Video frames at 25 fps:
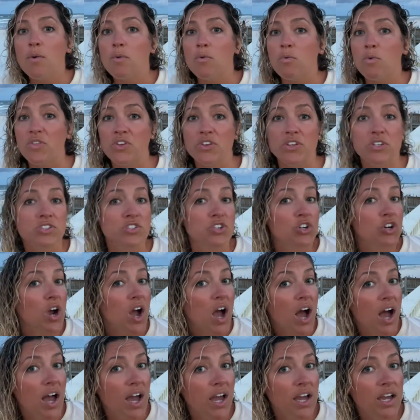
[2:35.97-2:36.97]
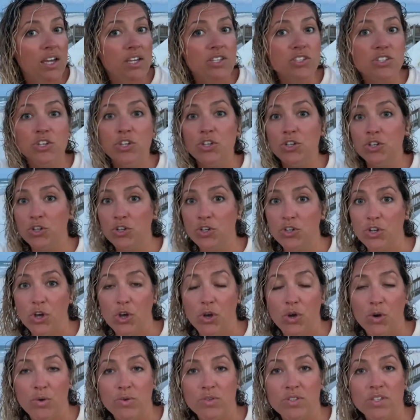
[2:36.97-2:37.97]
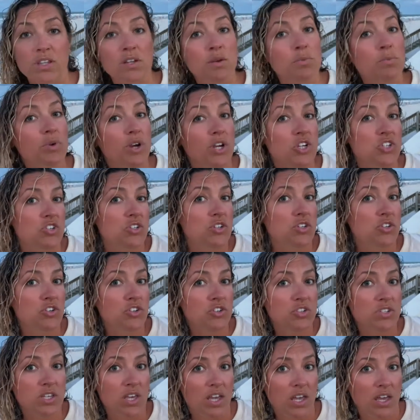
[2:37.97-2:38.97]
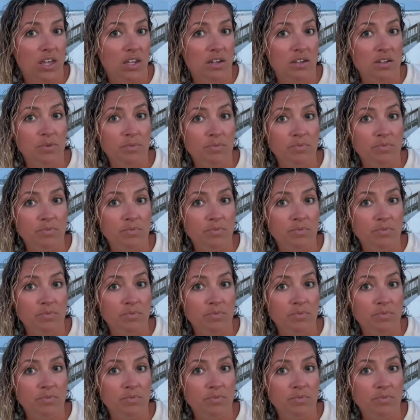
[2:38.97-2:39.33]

whether it's your eyes, your nose, an abrasion in your skin.